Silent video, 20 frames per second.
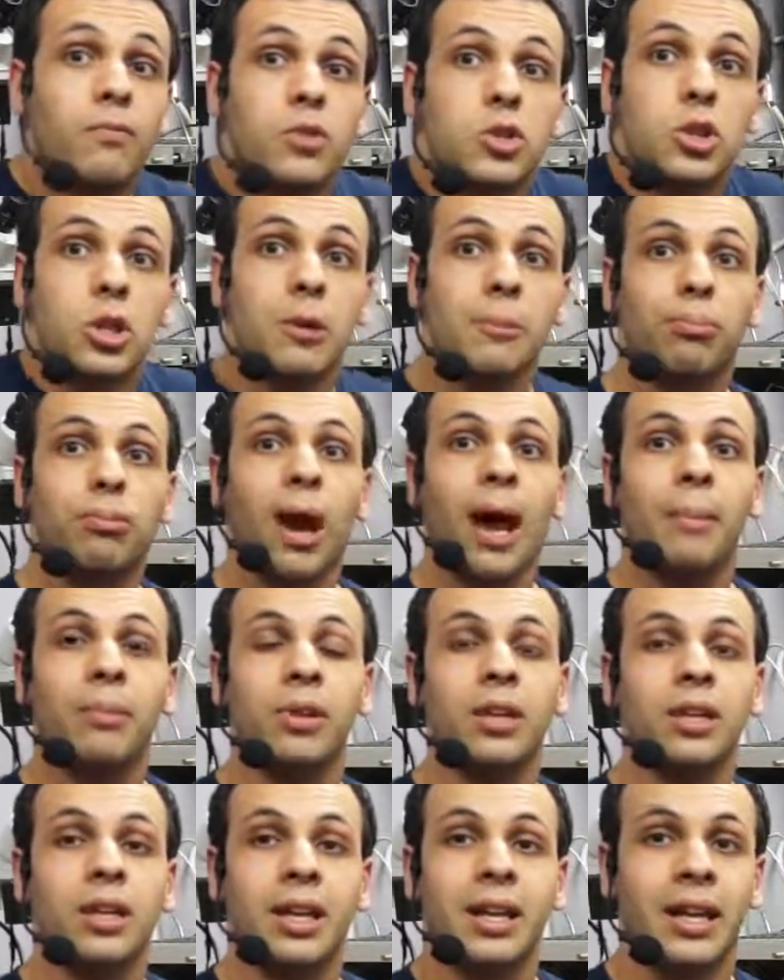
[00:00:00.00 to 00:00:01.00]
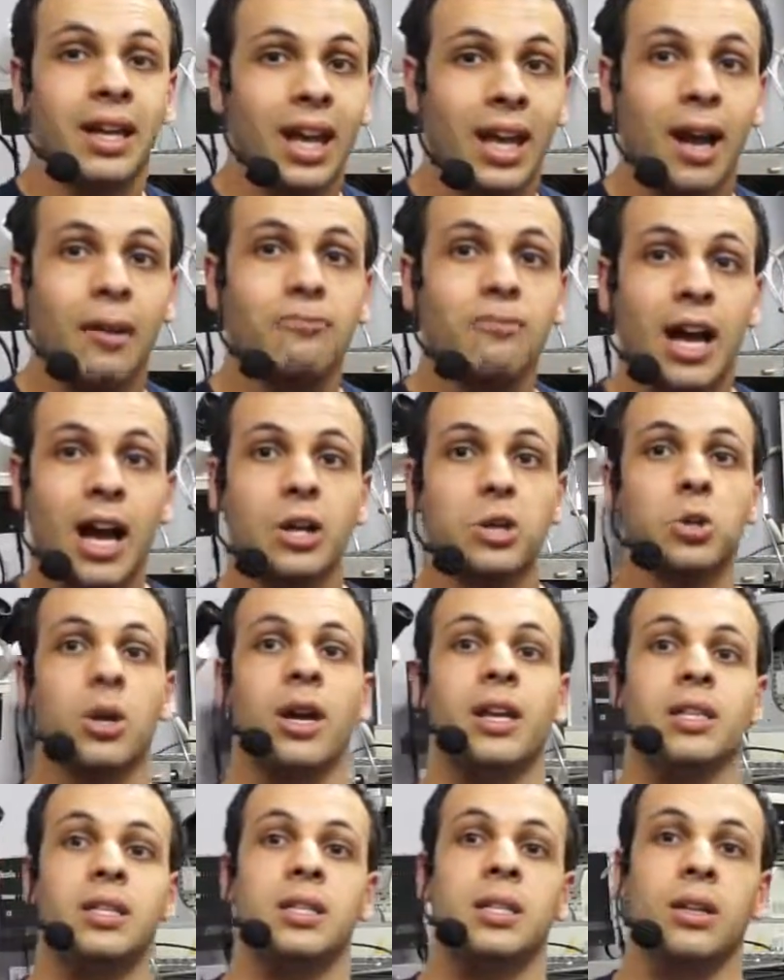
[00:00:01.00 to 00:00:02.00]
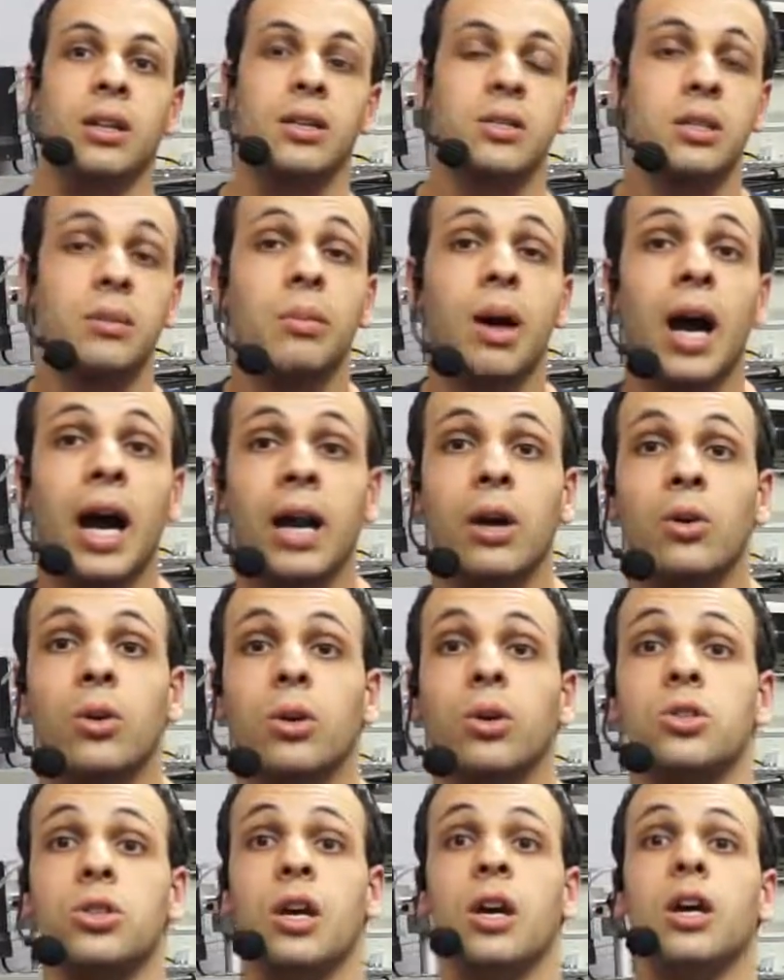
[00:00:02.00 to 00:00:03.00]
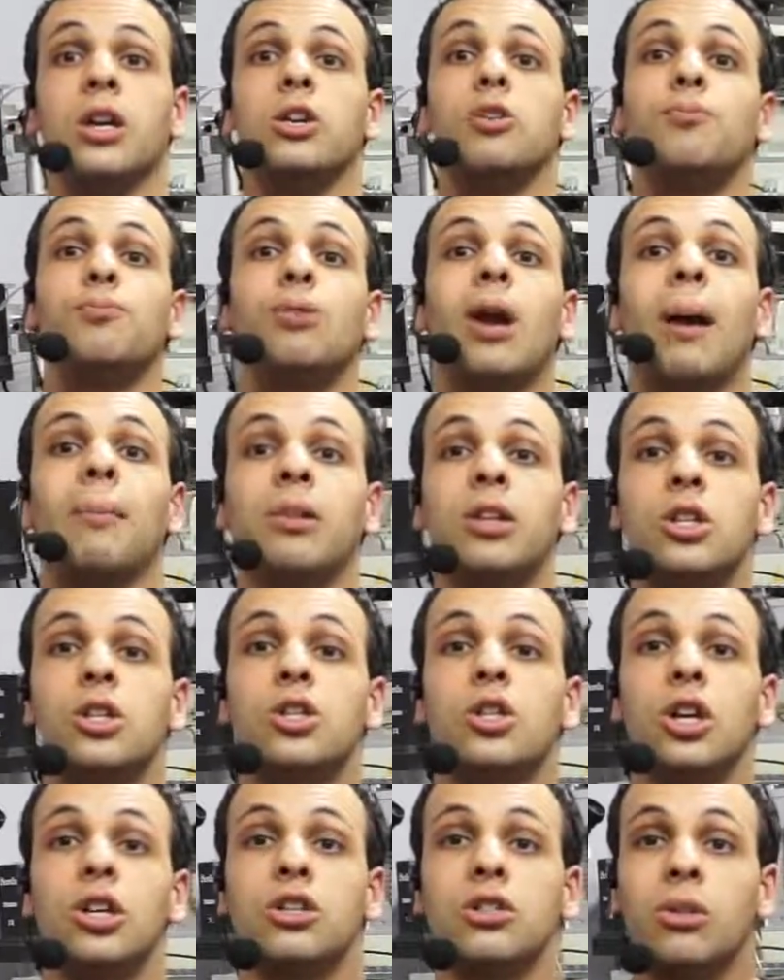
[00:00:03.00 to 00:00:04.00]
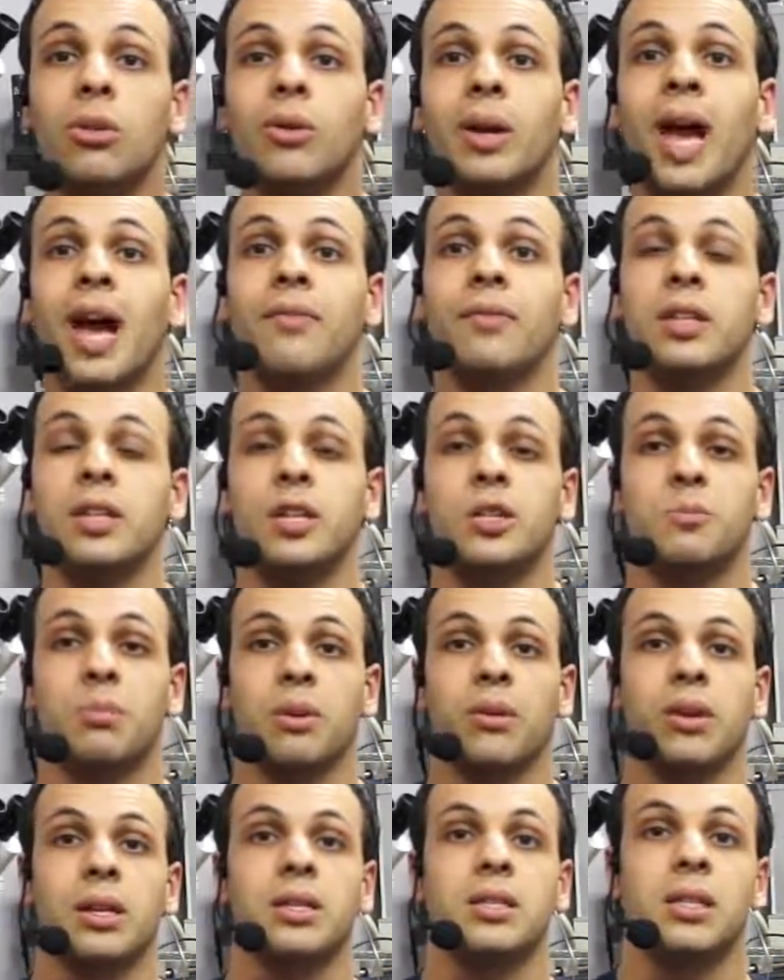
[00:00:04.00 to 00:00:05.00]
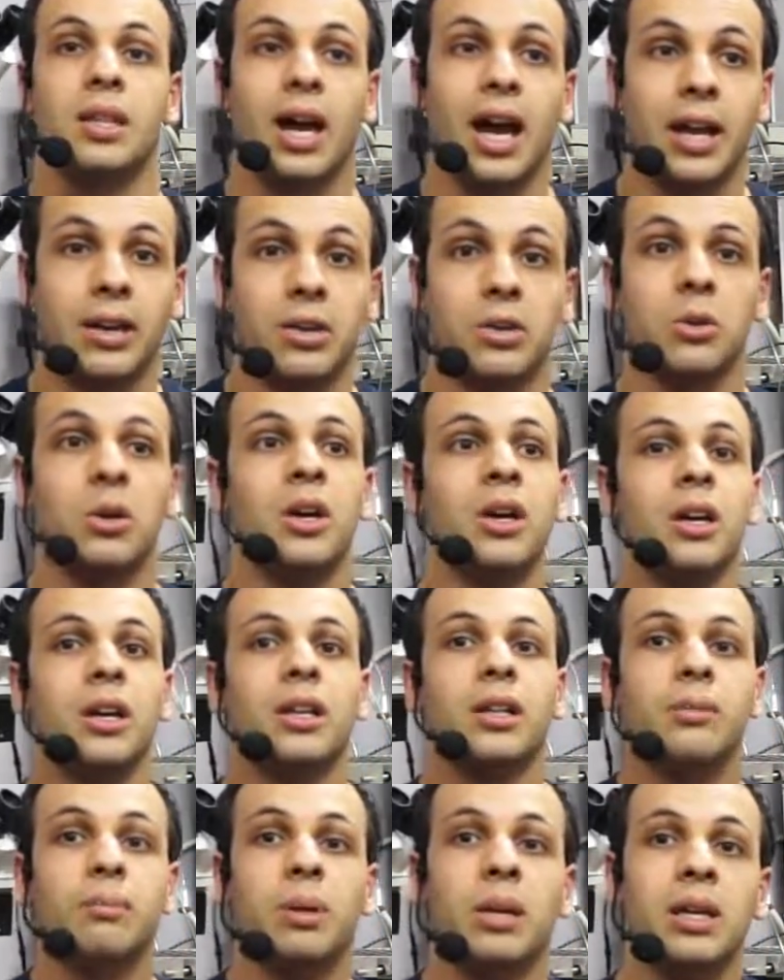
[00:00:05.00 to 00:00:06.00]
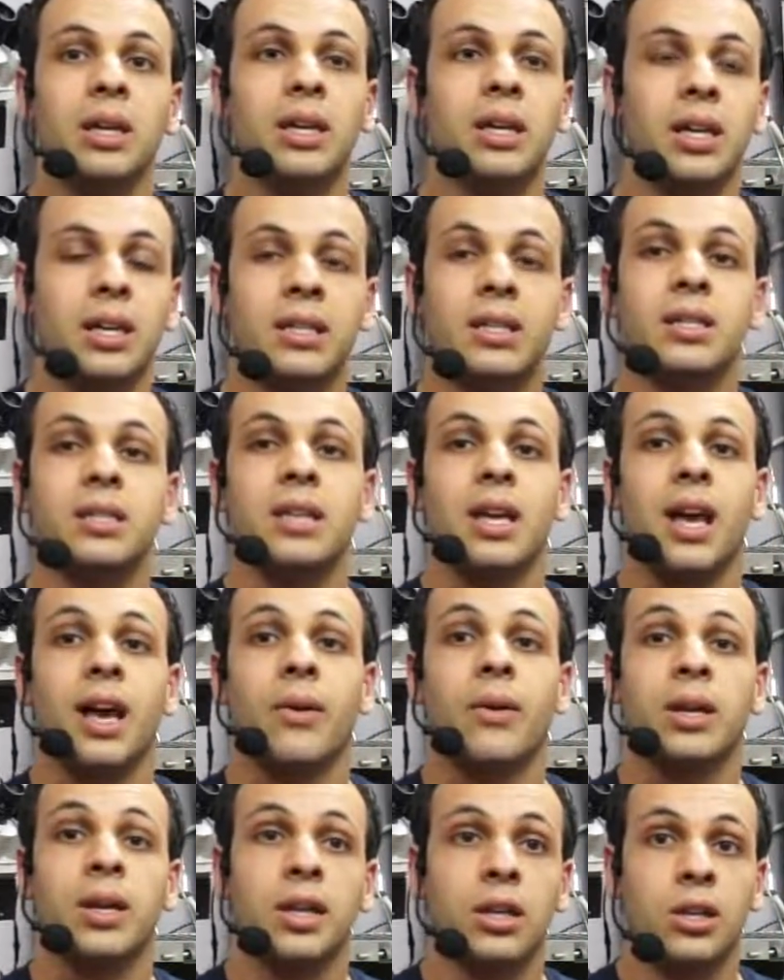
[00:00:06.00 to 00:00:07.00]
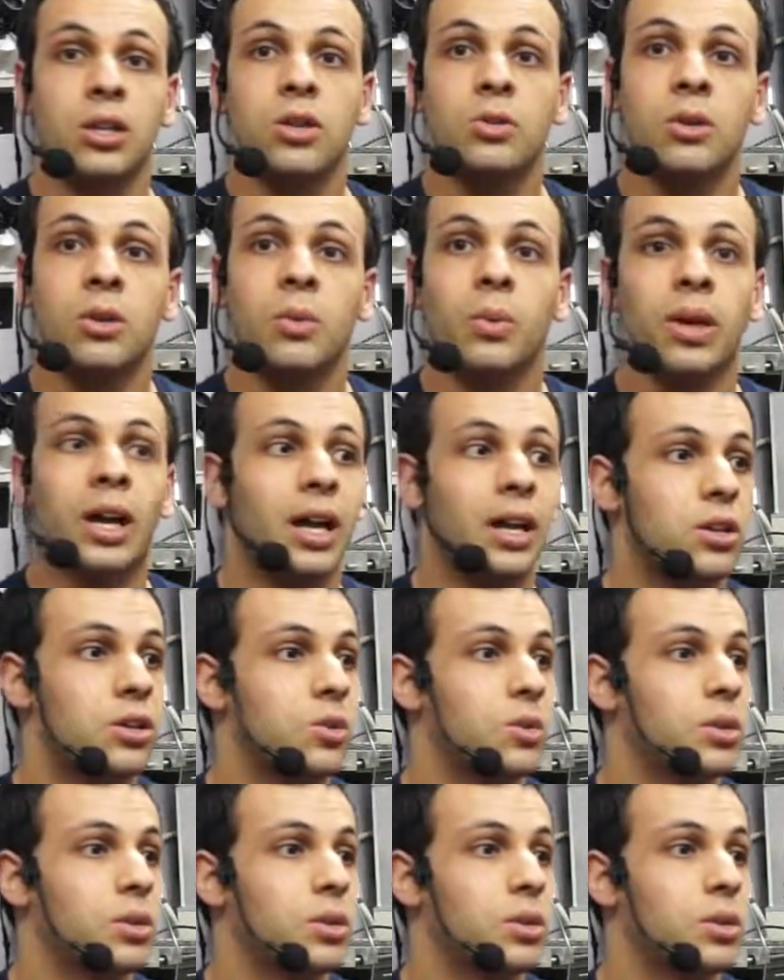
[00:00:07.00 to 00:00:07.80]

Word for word: So you probably, and again, I'm not trying to sit on some high horse, you probably just don't have the experience that I do. Being in this area and doing what